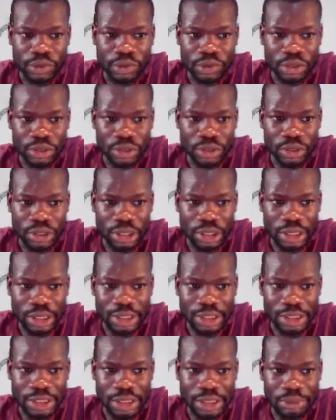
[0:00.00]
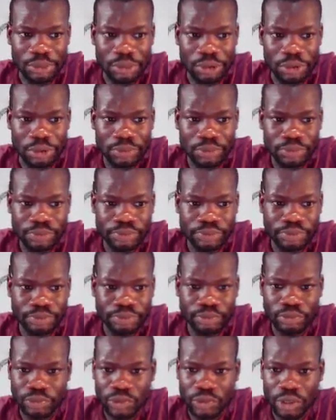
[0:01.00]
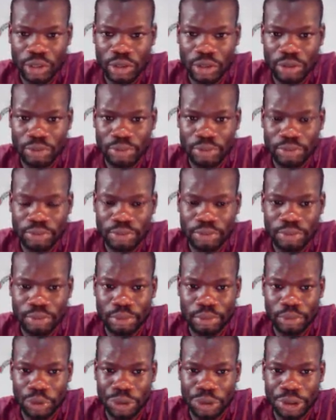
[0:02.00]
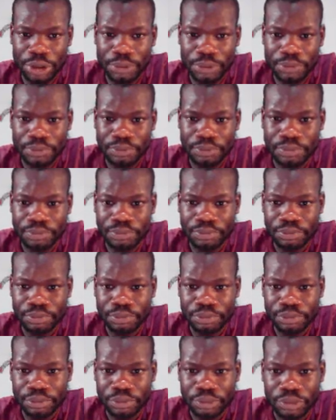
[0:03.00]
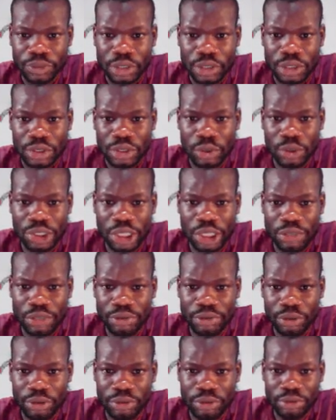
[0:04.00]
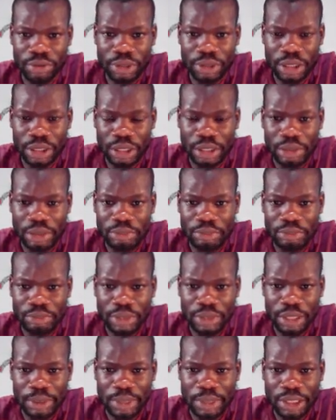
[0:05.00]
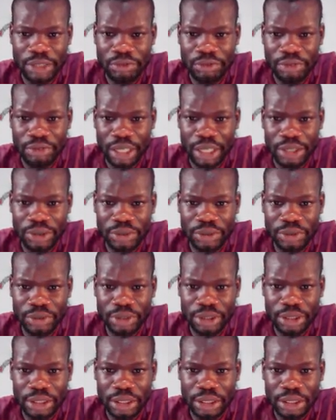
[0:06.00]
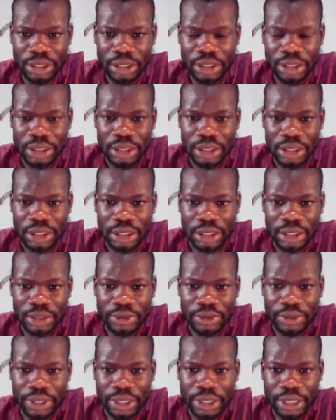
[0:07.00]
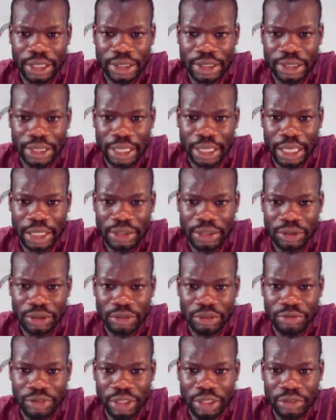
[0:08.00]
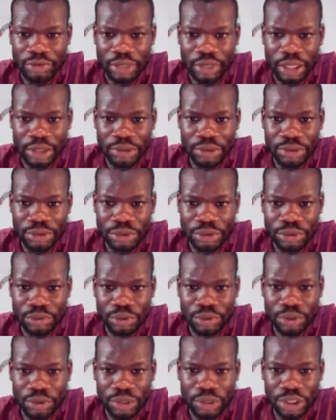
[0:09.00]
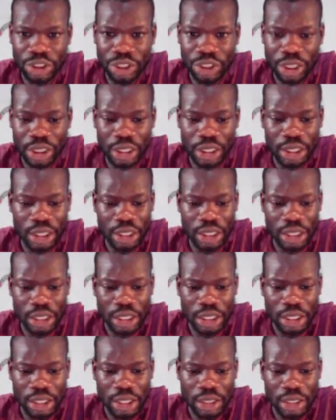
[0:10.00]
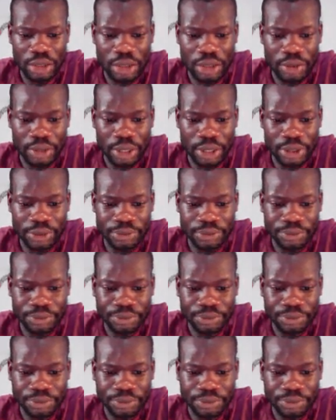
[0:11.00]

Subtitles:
So it's like an ensemble uh, module. So we check for missing value, all right? That's none or infinite values. We do the check, right?